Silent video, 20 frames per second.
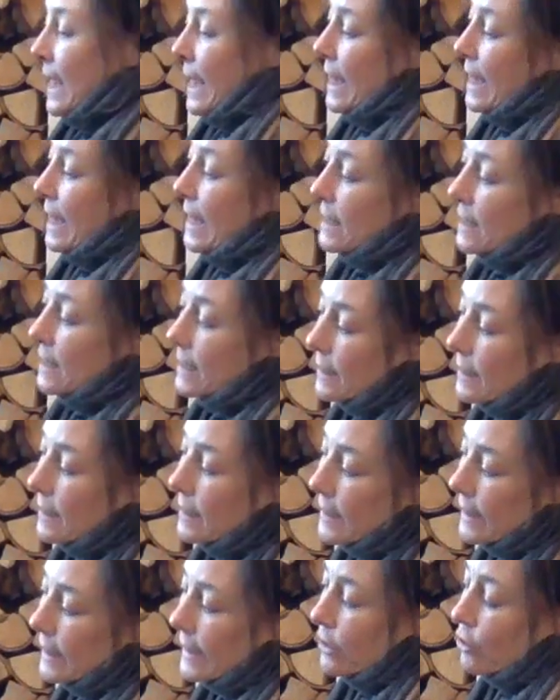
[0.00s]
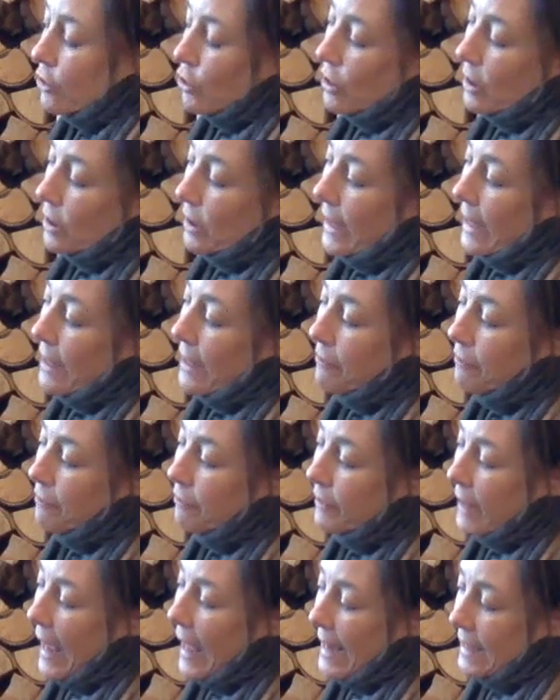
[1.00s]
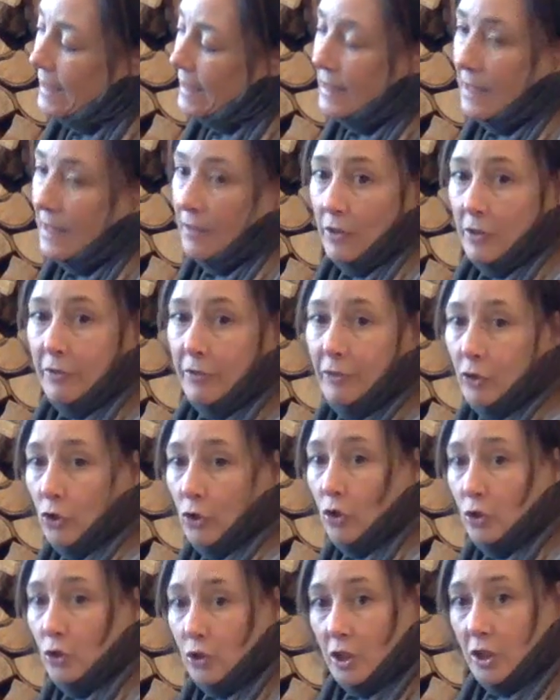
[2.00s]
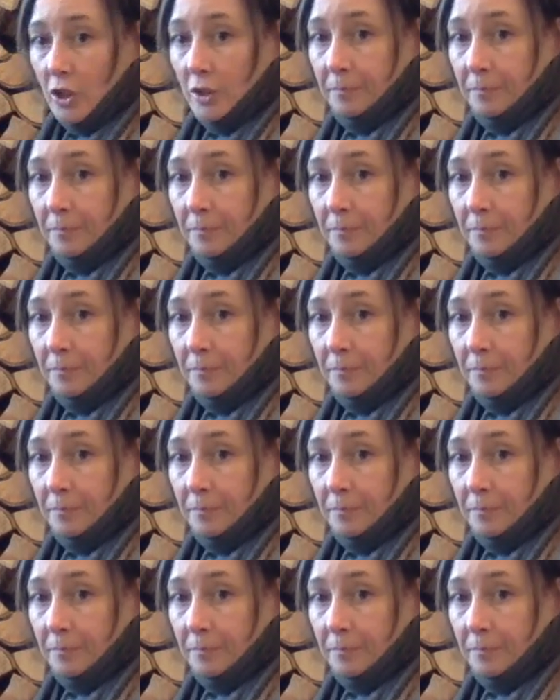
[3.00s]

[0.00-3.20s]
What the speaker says: is literally flexing the foot